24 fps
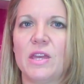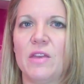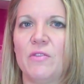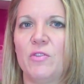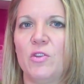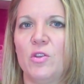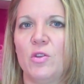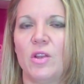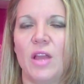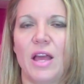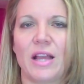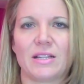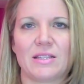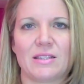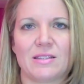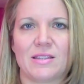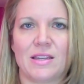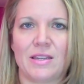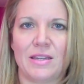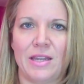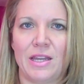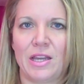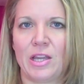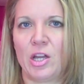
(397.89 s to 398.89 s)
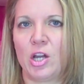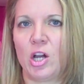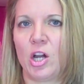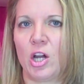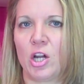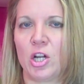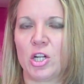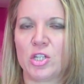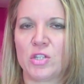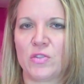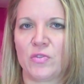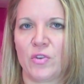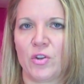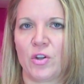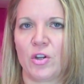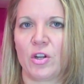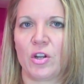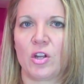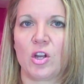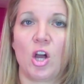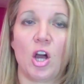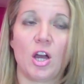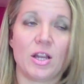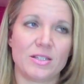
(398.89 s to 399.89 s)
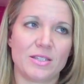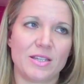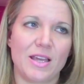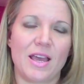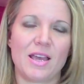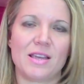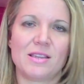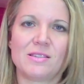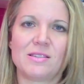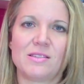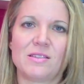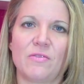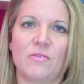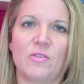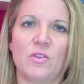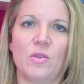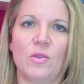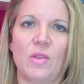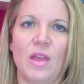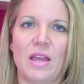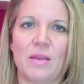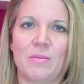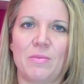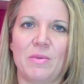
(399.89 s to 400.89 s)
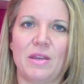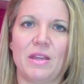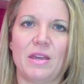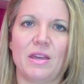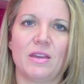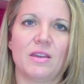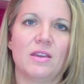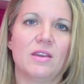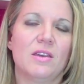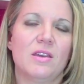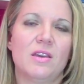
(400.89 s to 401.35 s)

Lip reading: if you'd like to send in cards for contests, if you'd like me to